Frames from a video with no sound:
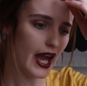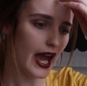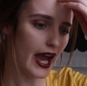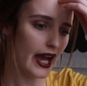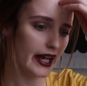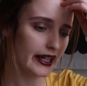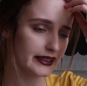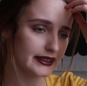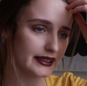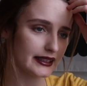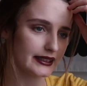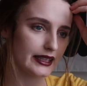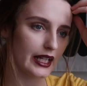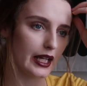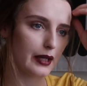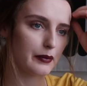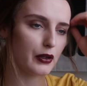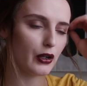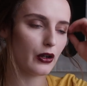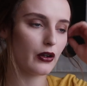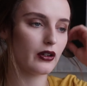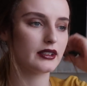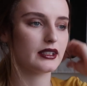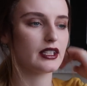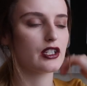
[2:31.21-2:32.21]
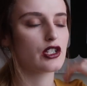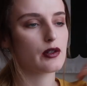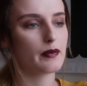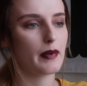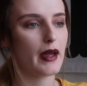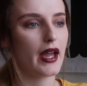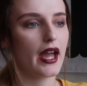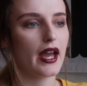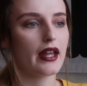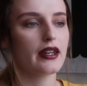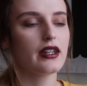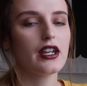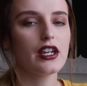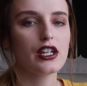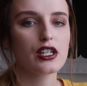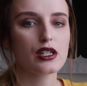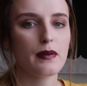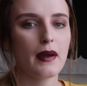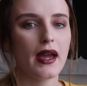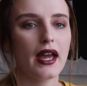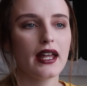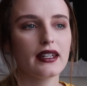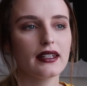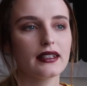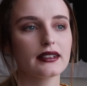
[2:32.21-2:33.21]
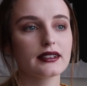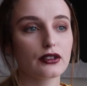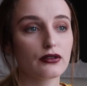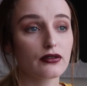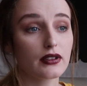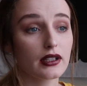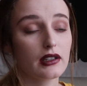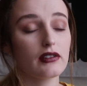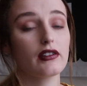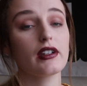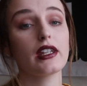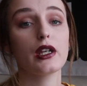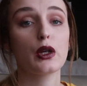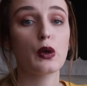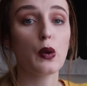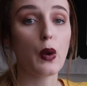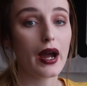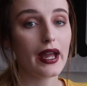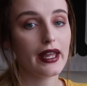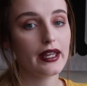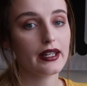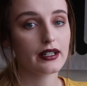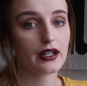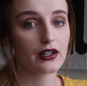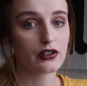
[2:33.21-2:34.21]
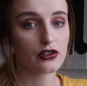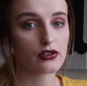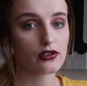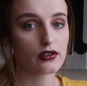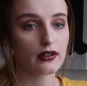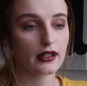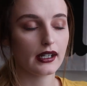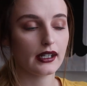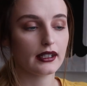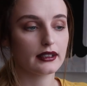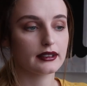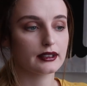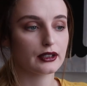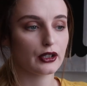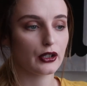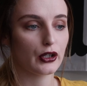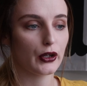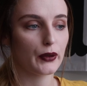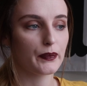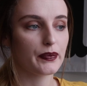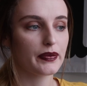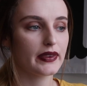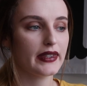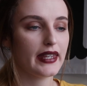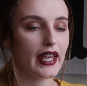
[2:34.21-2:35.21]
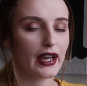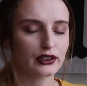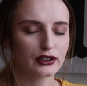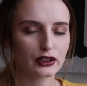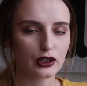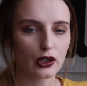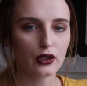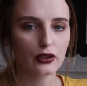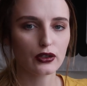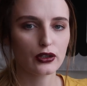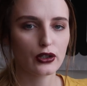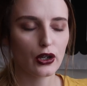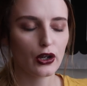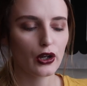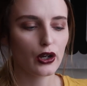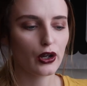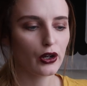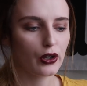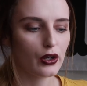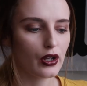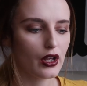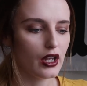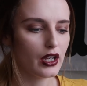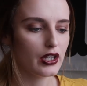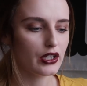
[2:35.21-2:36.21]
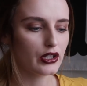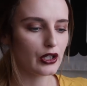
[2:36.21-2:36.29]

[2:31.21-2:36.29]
And it's the same goes in Japan. Japan is a really, really quiet country, so yeah, don't go,